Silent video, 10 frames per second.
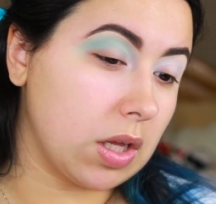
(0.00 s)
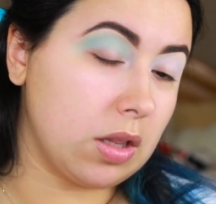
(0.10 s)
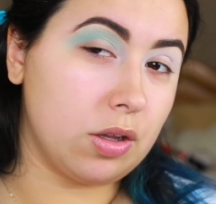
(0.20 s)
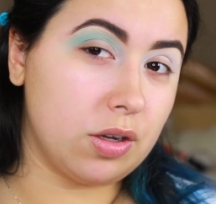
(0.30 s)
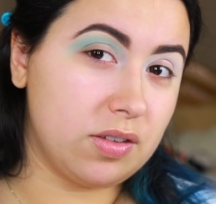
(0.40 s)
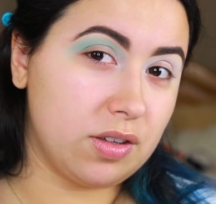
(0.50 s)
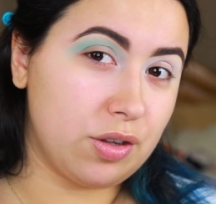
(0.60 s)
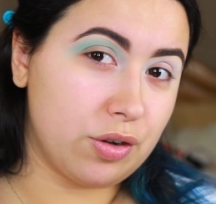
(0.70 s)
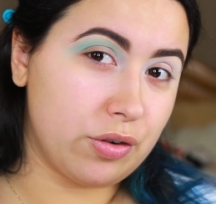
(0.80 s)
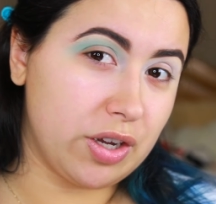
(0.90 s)
It looks a
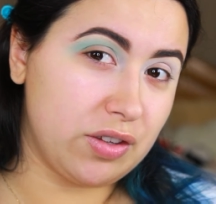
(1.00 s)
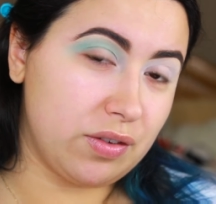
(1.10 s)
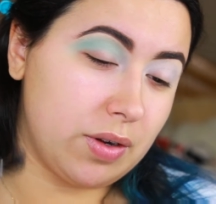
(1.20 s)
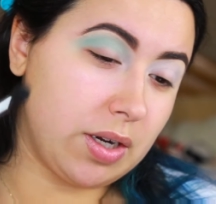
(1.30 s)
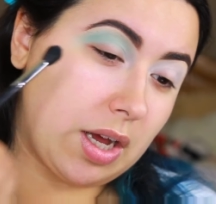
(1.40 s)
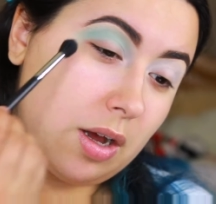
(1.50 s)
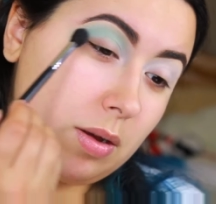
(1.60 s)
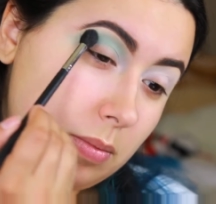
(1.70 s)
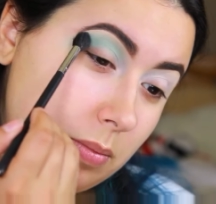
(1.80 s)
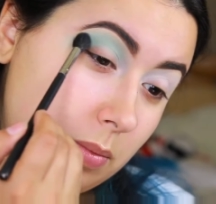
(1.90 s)
little crazy right
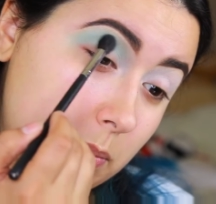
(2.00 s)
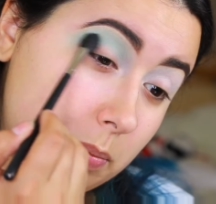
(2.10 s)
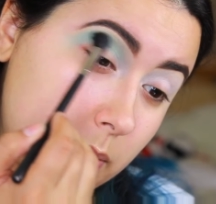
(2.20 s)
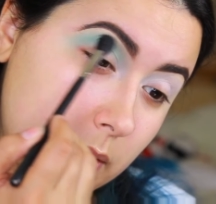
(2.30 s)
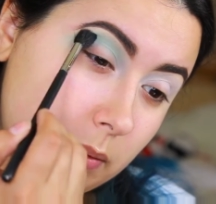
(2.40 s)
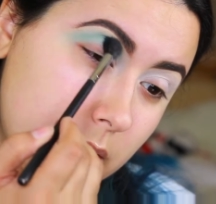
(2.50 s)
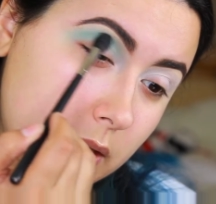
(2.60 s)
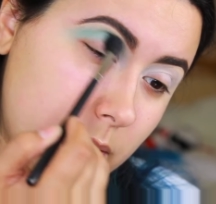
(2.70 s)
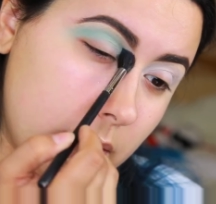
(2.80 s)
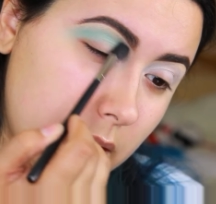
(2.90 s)
now, but we're
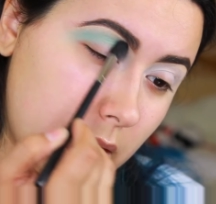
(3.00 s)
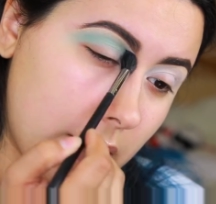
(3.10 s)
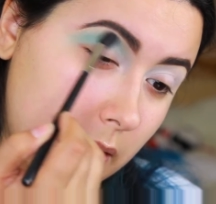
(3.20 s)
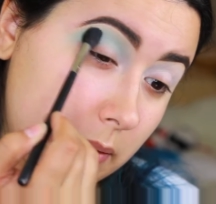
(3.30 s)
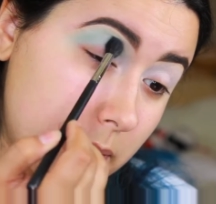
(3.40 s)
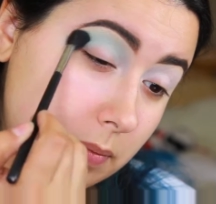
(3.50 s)
gonna work on it.